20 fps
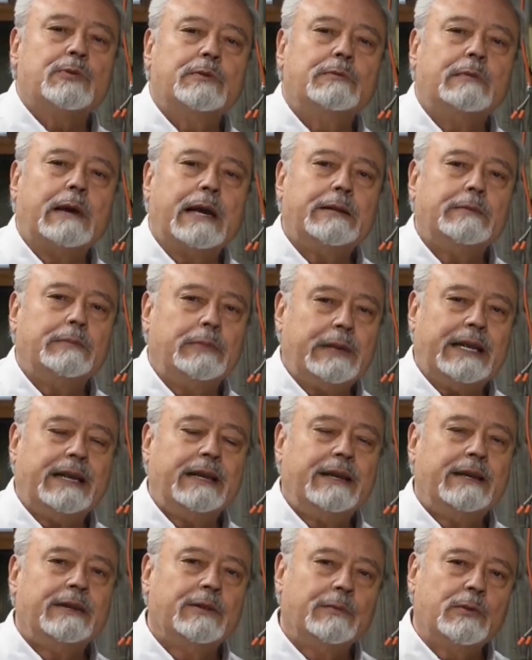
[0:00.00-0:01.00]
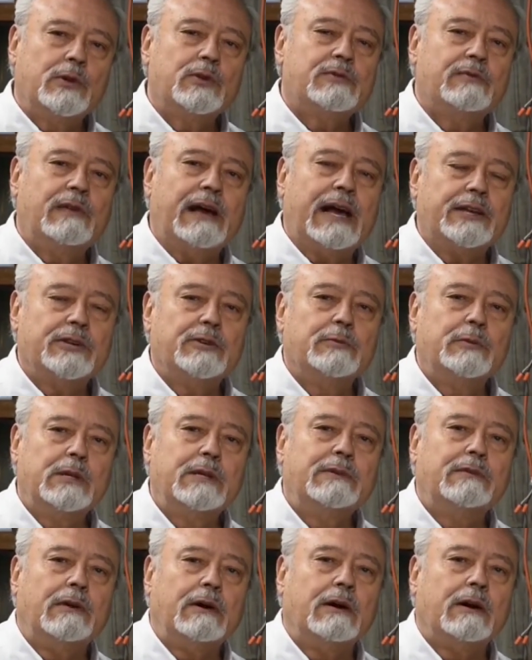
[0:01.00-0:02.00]
might be the most valuable
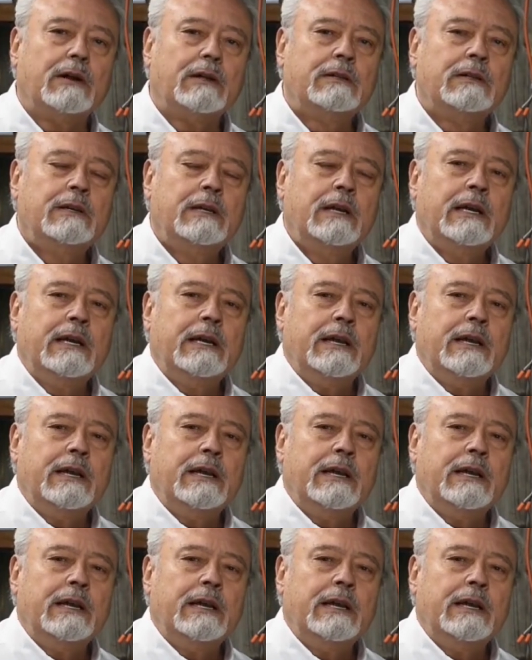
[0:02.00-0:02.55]
of all.